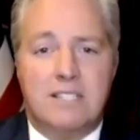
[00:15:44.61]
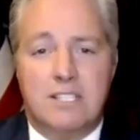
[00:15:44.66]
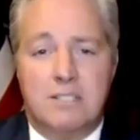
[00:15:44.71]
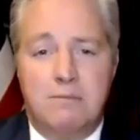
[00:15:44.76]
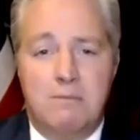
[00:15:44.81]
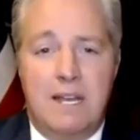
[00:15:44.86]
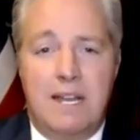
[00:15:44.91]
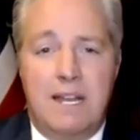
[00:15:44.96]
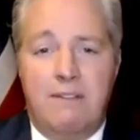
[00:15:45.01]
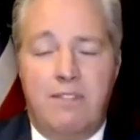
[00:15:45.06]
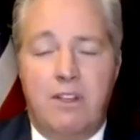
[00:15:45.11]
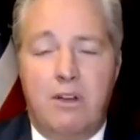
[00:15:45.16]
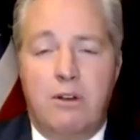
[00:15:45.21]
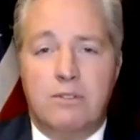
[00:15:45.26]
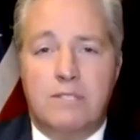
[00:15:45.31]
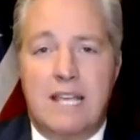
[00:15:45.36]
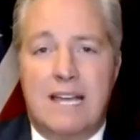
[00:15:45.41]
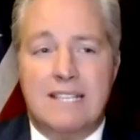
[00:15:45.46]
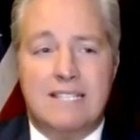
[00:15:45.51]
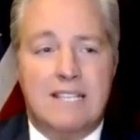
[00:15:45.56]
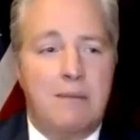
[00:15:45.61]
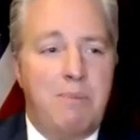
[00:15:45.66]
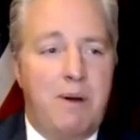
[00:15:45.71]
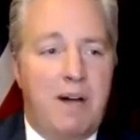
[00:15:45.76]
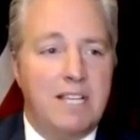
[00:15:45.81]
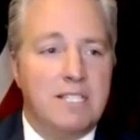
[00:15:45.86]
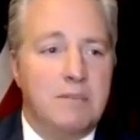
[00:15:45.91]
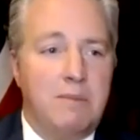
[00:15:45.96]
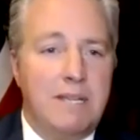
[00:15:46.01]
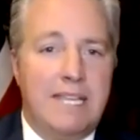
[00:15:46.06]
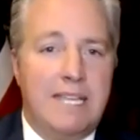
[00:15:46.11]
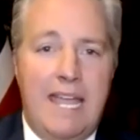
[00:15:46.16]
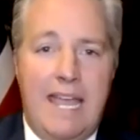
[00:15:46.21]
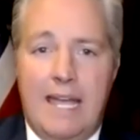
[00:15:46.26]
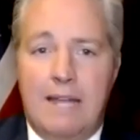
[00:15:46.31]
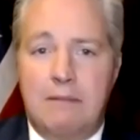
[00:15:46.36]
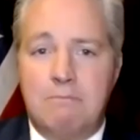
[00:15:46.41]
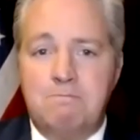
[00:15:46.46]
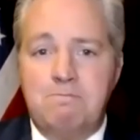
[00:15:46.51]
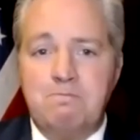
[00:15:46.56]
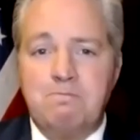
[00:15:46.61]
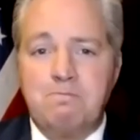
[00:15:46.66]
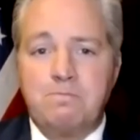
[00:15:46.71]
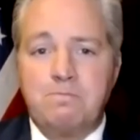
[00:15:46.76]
as many of those as I possibly can.